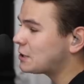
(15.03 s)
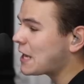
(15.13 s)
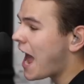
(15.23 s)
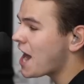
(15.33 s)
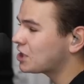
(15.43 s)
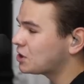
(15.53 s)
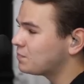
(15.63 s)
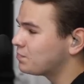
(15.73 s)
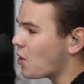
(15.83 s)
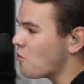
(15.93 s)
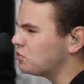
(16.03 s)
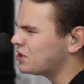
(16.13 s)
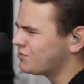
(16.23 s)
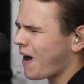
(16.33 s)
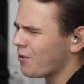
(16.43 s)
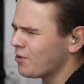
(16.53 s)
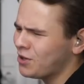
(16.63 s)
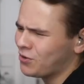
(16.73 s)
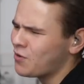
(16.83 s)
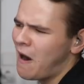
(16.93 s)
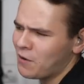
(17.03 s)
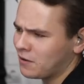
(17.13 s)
slash boat, I really don't know how to